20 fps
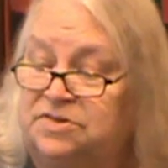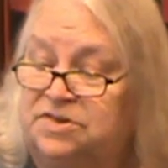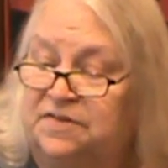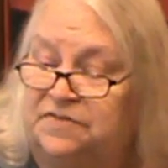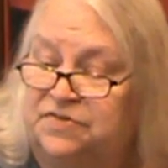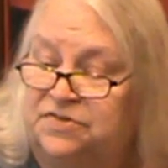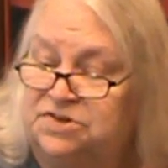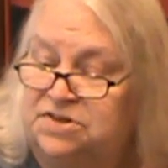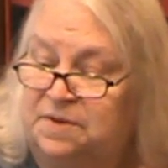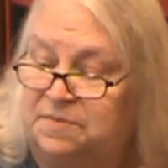a
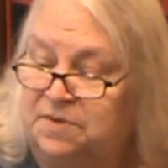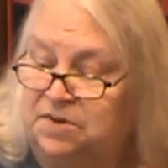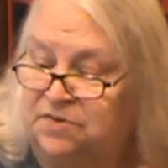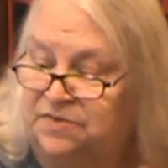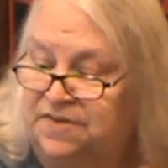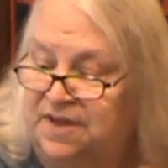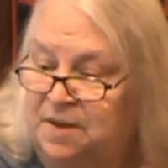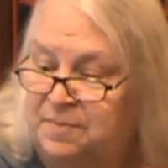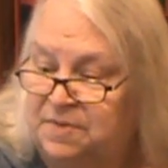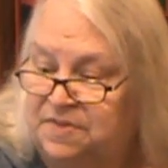different gem.
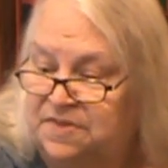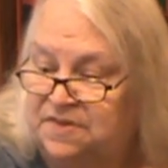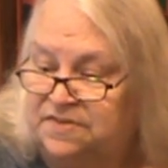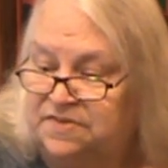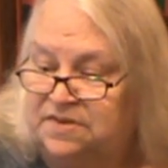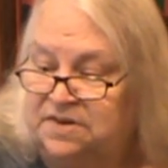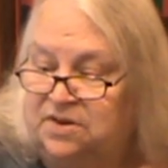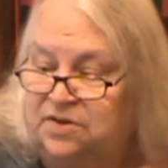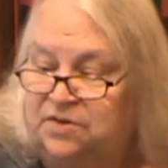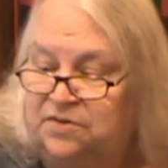Here's
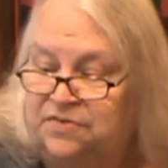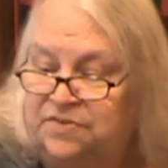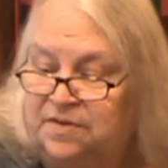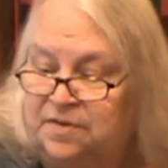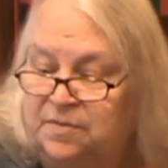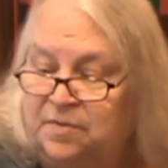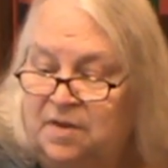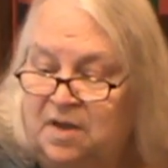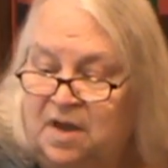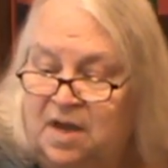amethyst, and here's
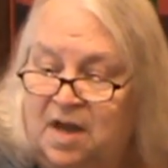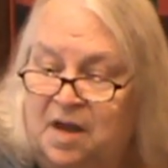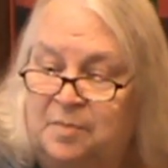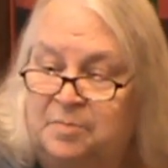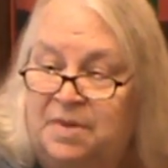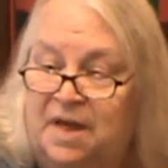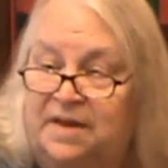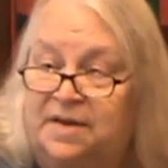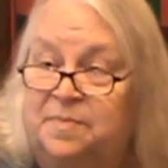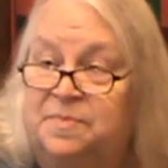a
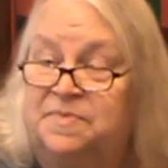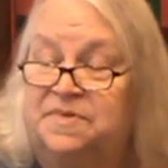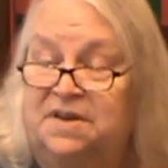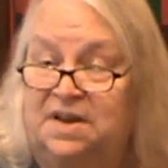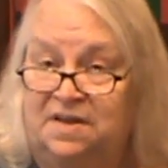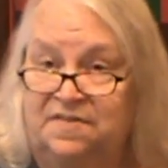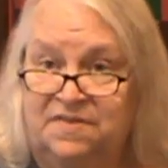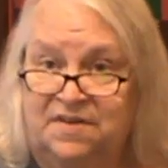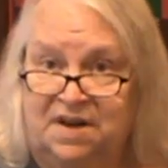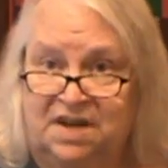black
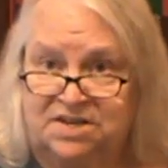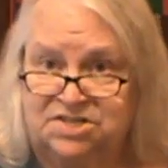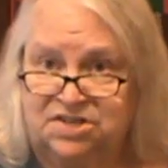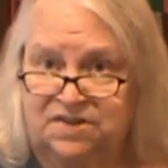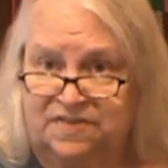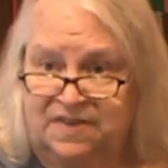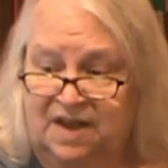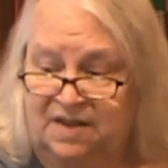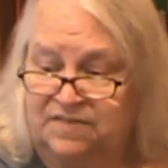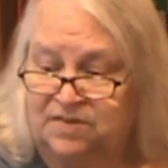obsidian than I
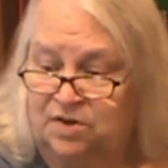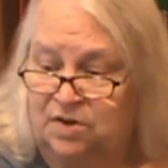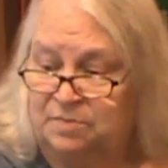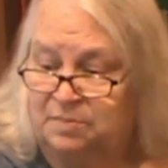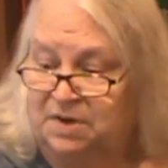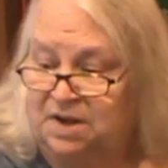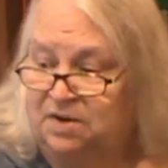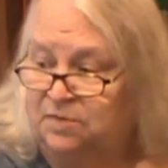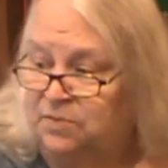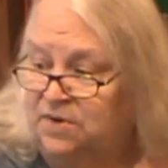just have here
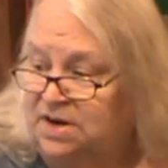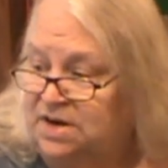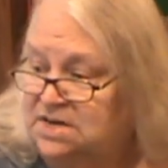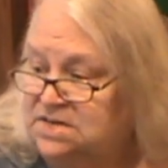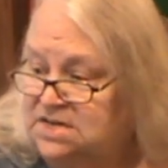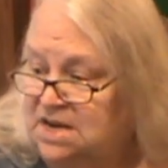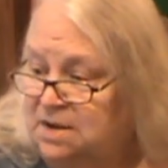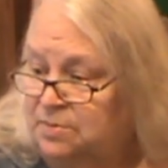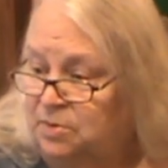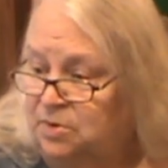on my
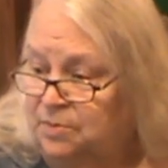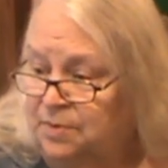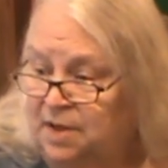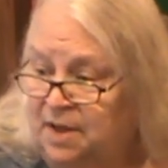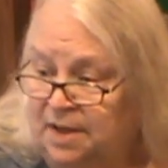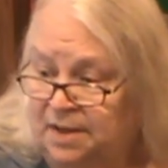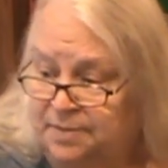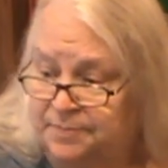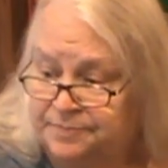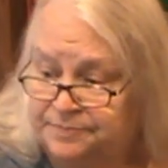reading table.
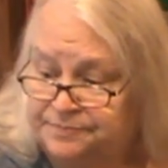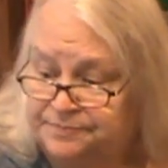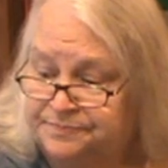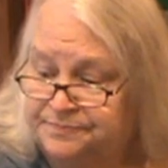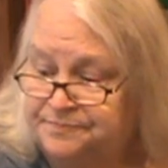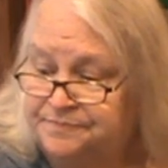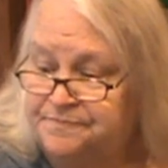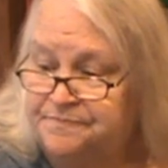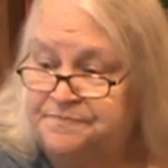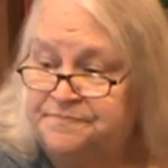
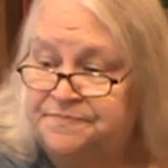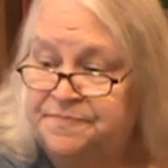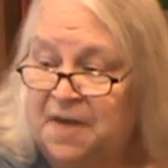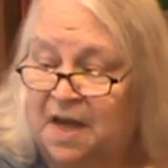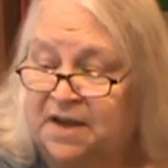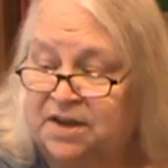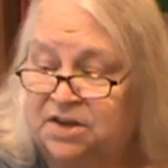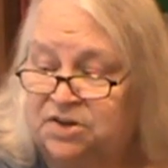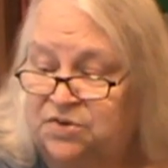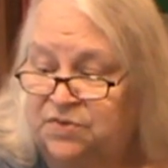
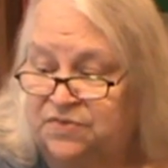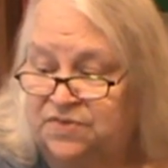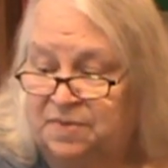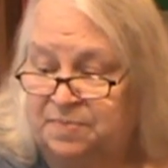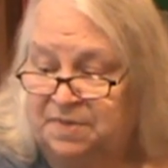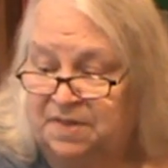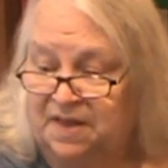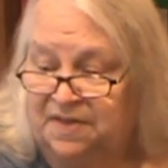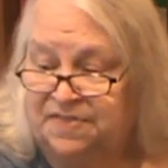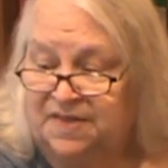I could use
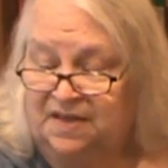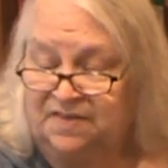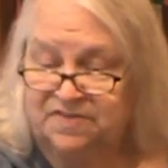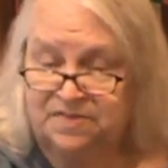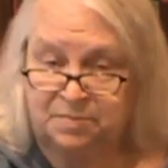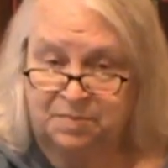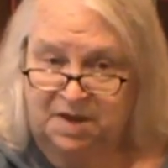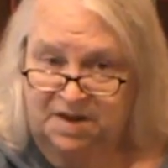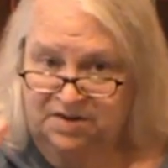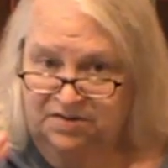something like that,
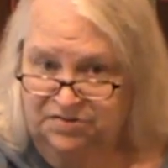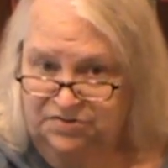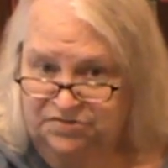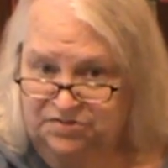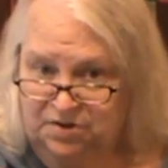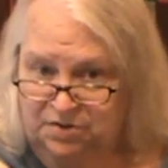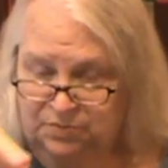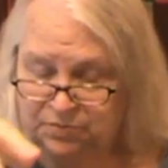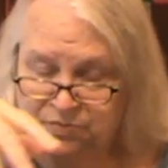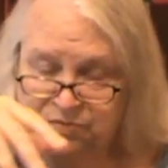some kind of
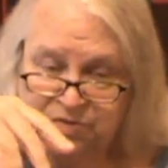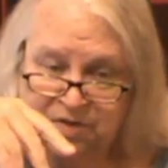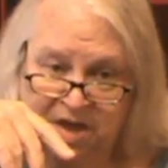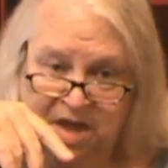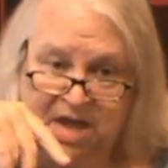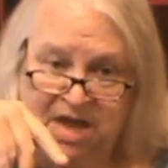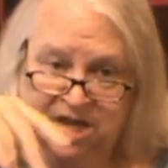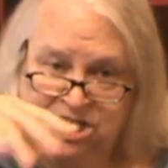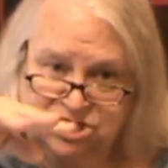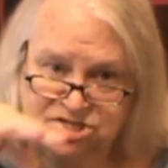stones,
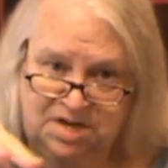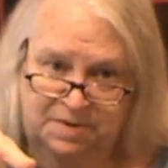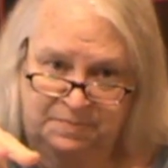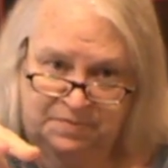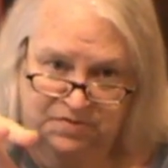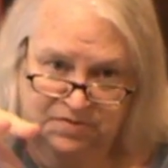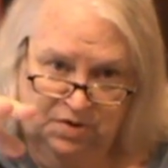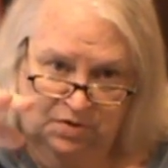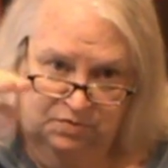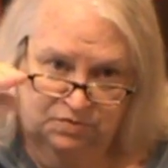
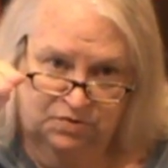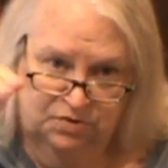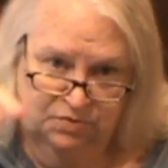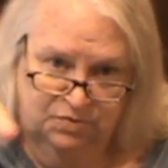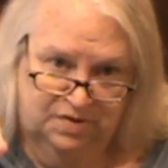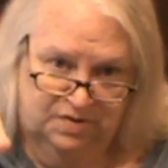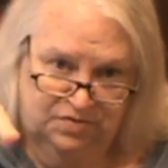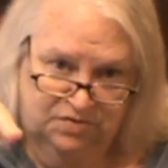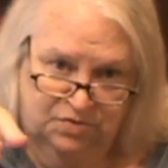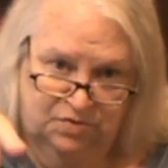gemstones or
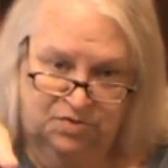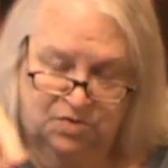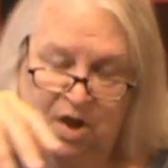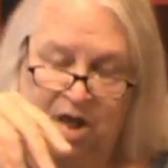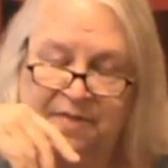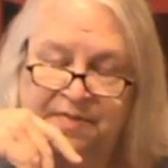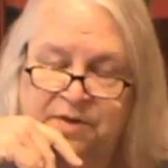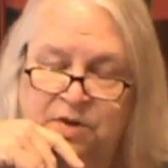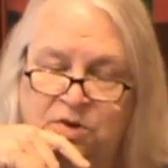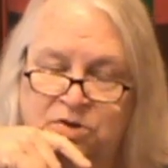crystals
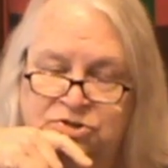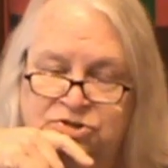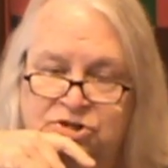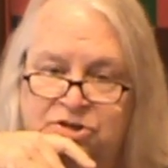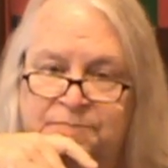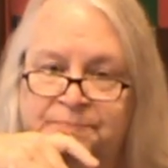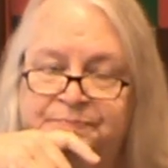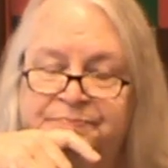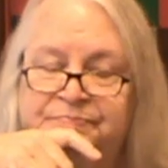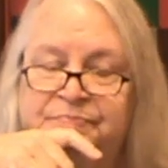on the altar.